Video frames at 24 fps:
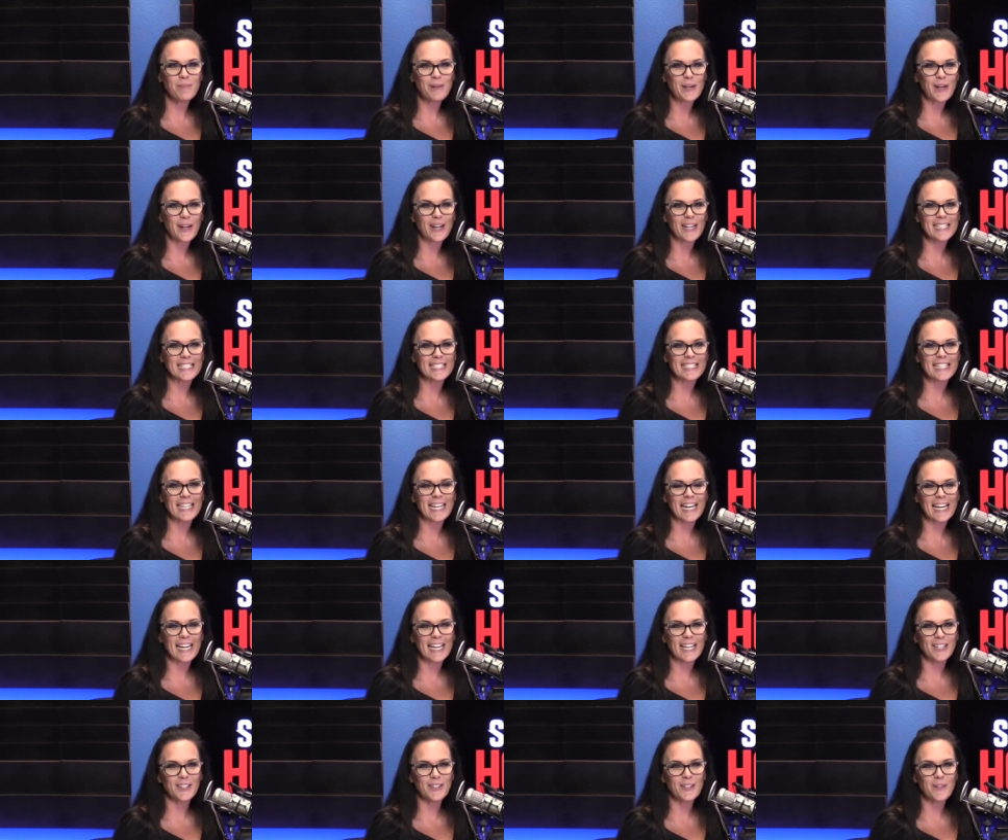B R N D
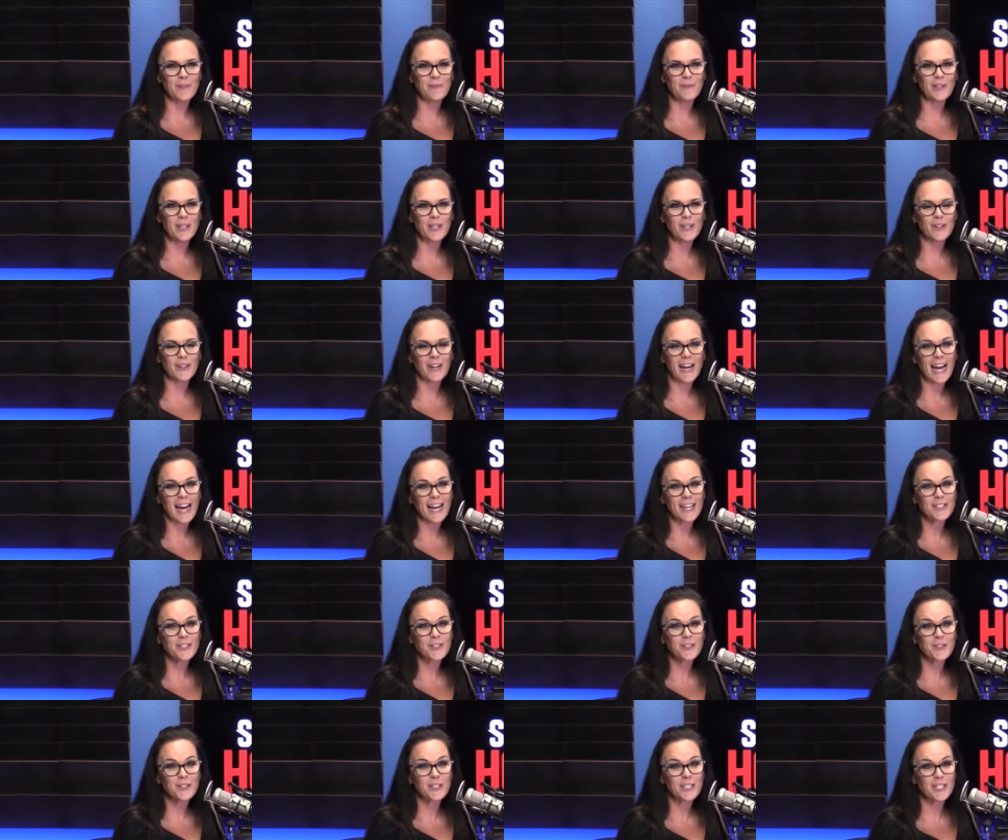I L U V, or at
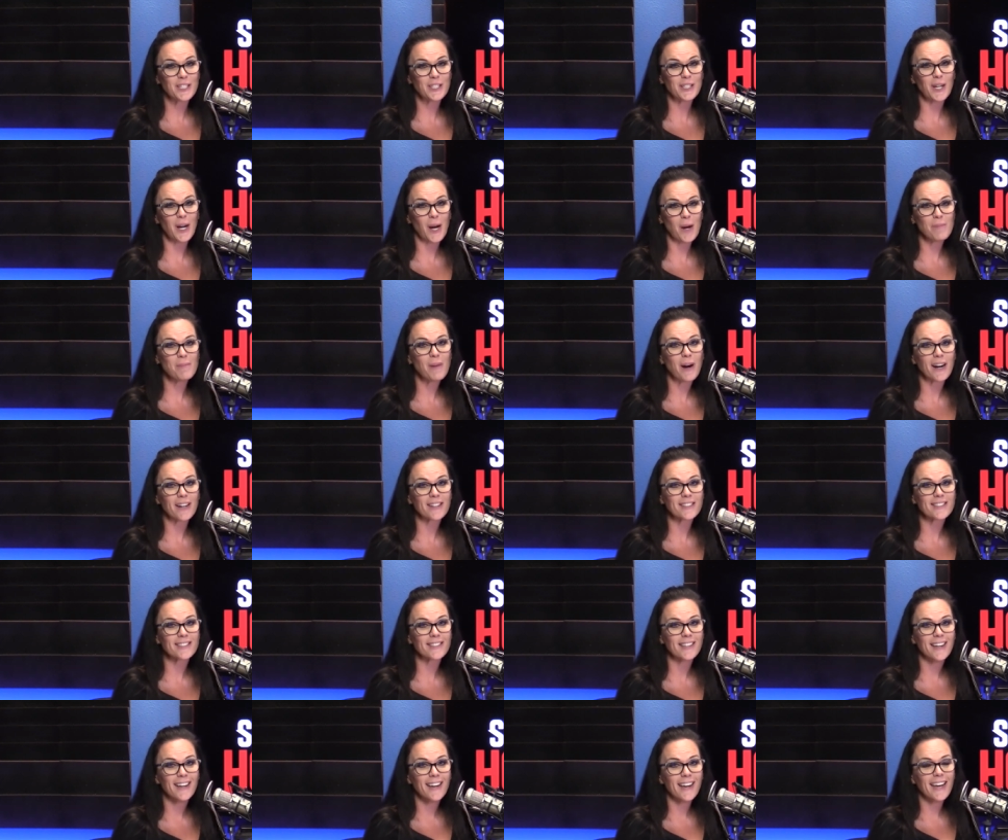Strategic
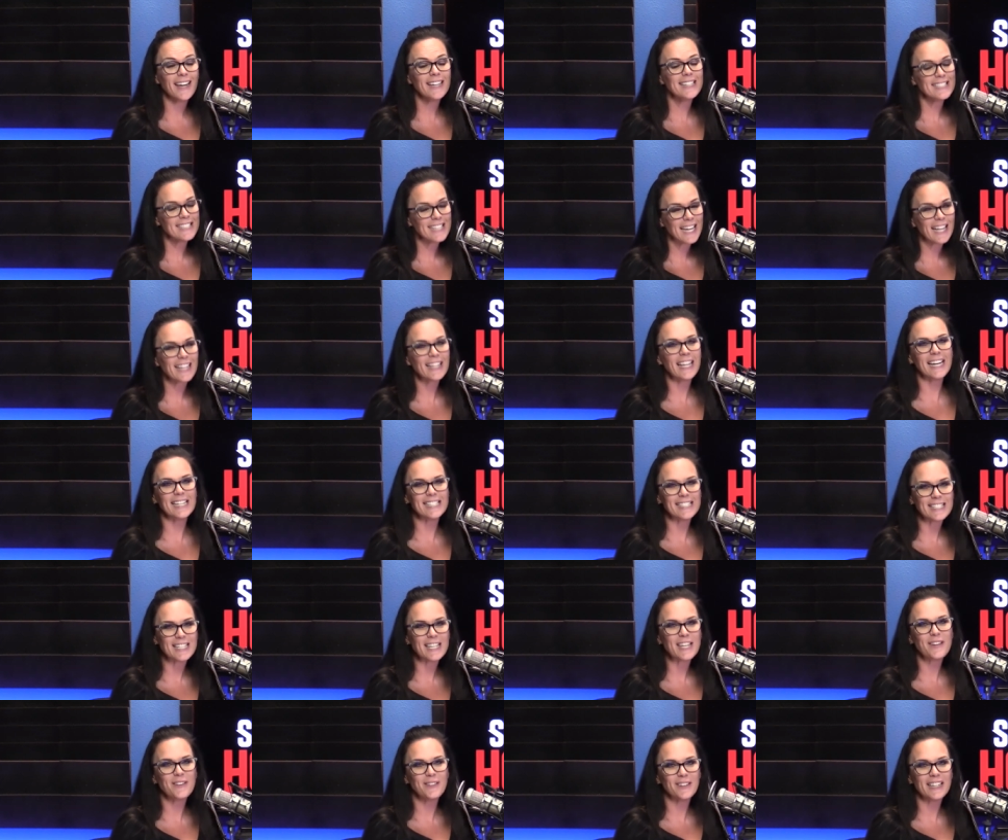Hotbox. Until I
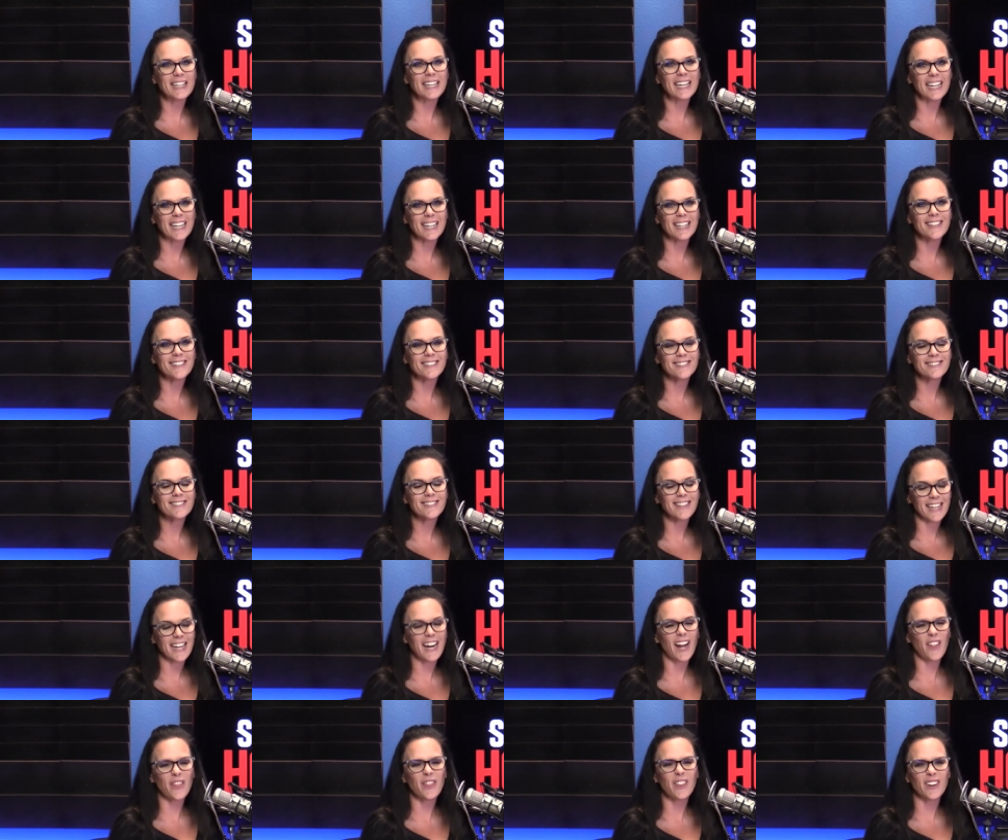see you again,
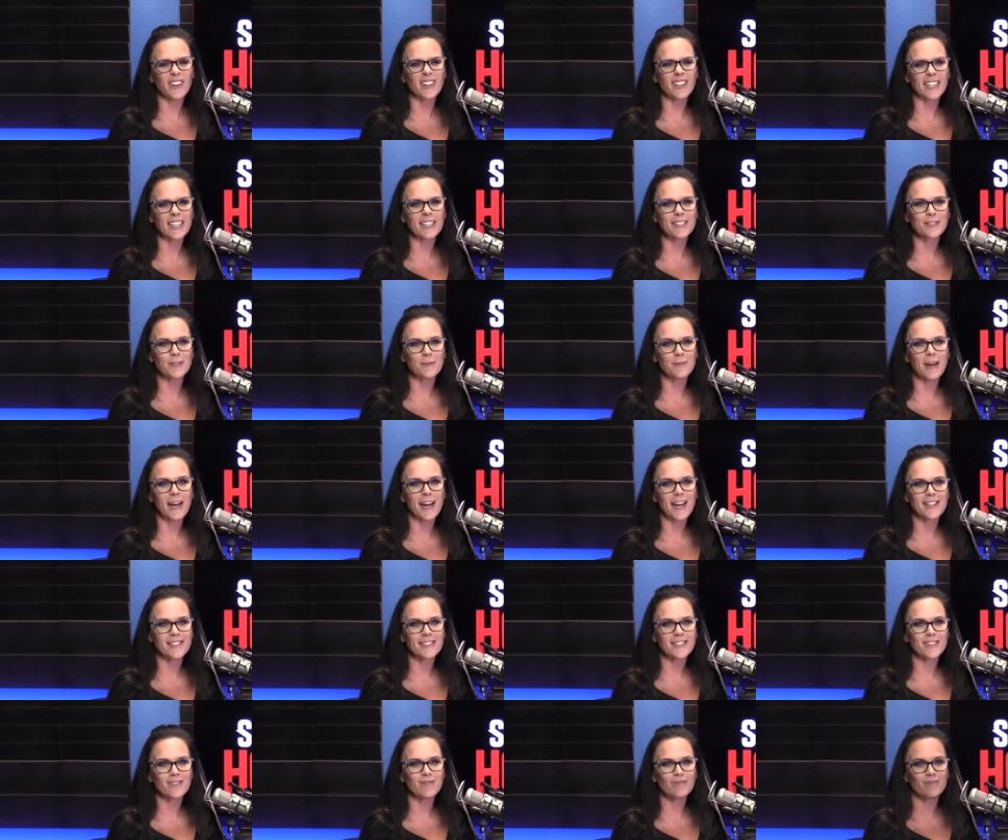get out there and kick some
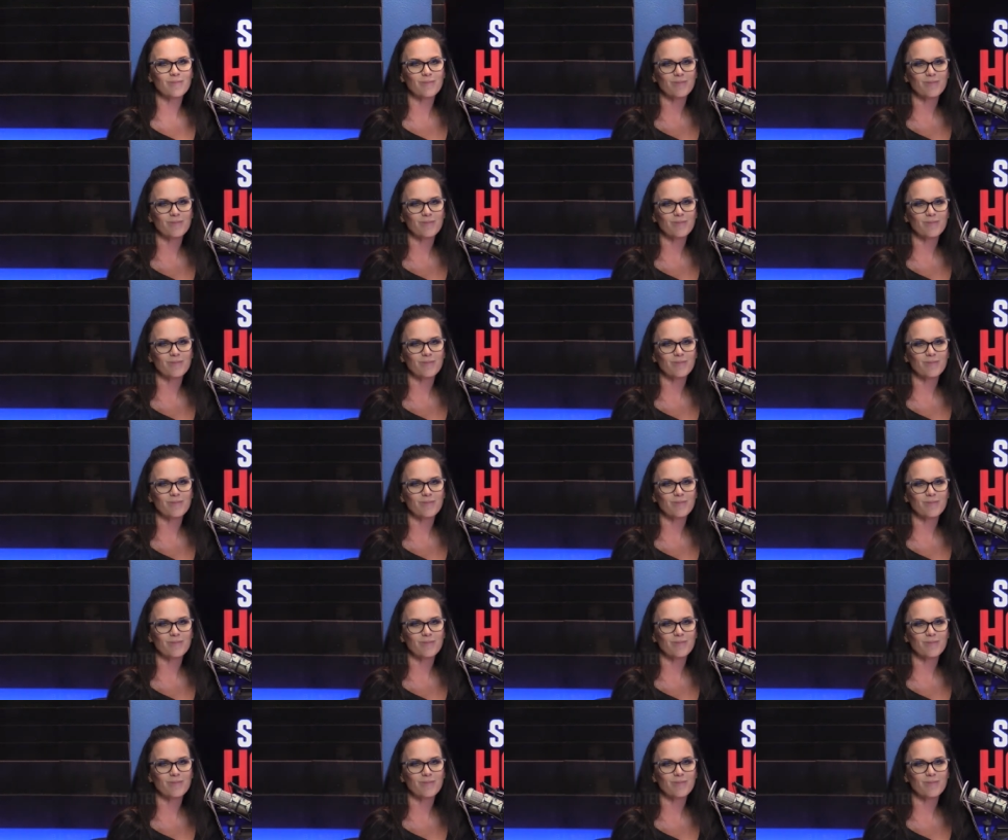ass.